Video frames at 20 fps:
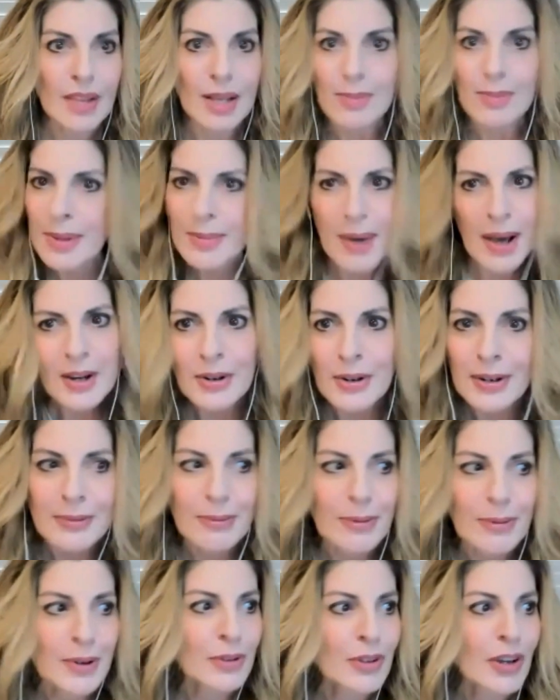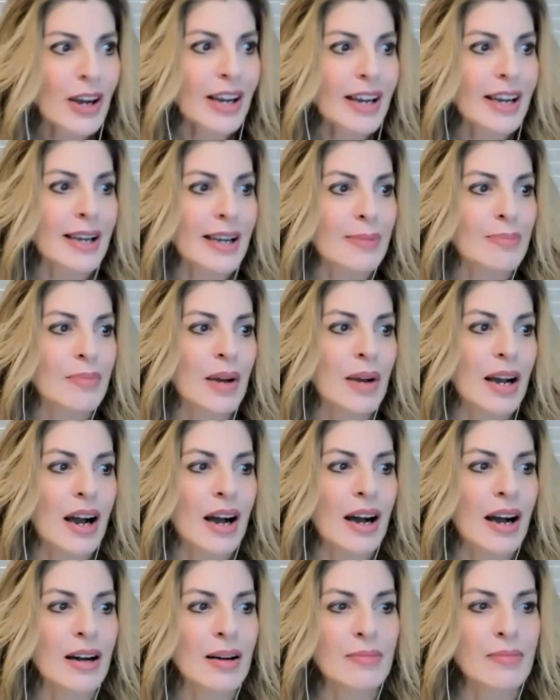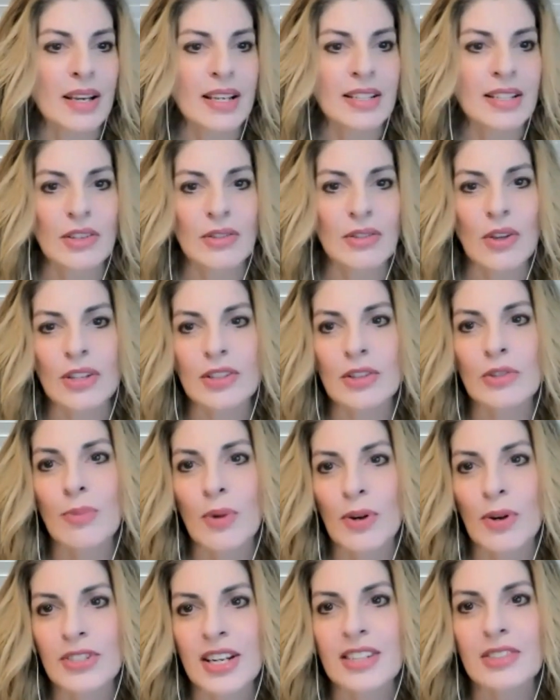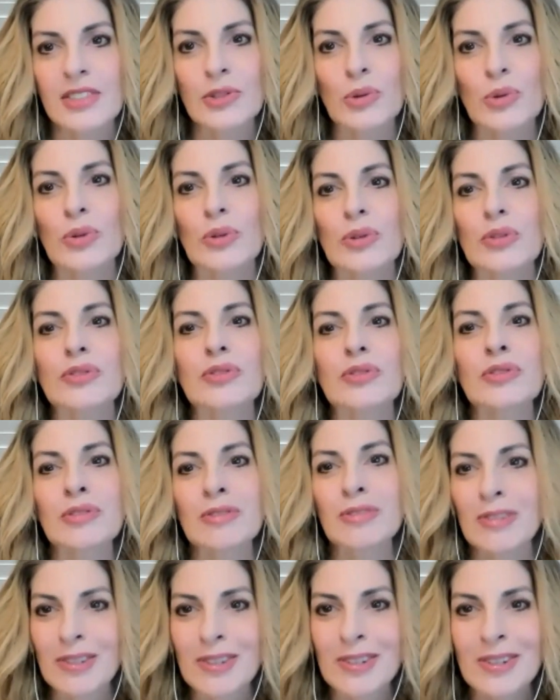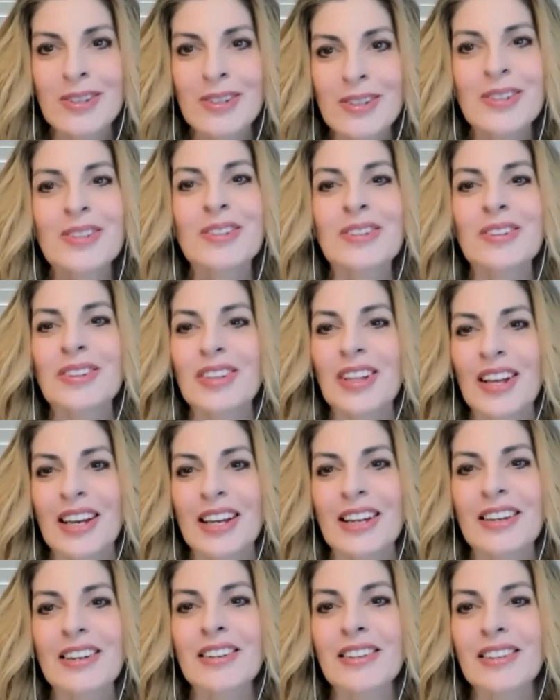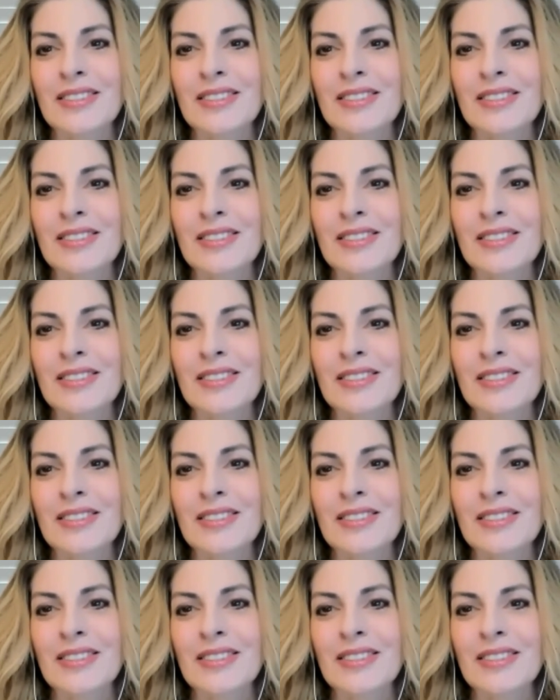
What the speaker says: be better in real time. And so like those MarTech tools, like